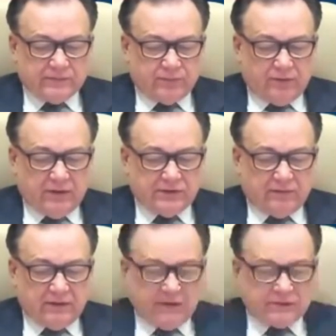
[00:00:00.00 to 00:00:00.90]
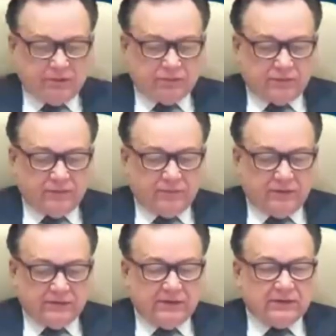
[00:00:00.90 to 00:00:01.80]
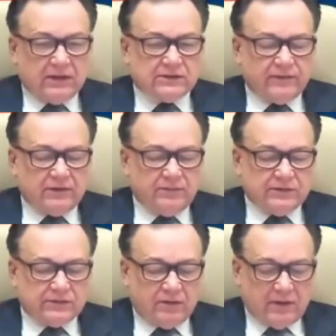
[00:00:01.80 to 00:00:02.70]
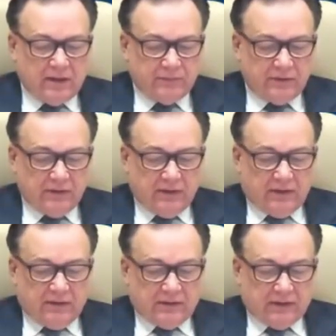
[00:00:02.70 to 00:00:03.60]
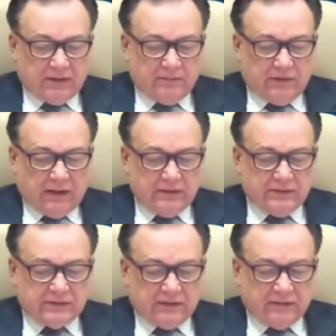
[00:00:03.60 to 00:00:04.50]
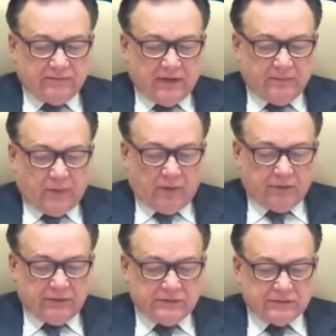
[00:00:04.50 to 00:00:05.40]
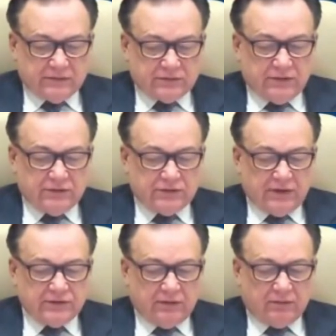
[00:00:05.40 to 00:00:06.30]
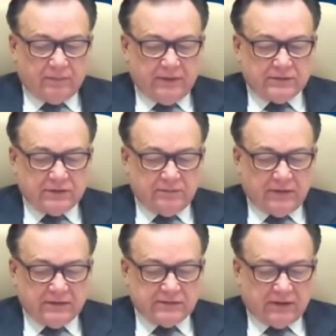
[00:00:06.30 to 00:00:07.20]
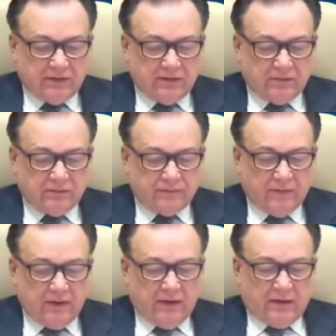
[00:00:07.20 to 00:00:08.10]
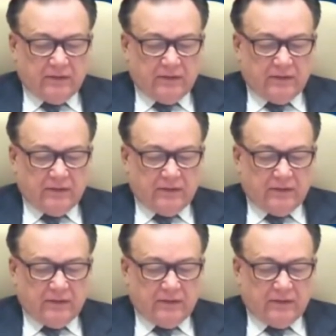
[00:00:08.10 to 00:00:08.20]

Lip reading: would help with the local mobility. So we should look at this together with the key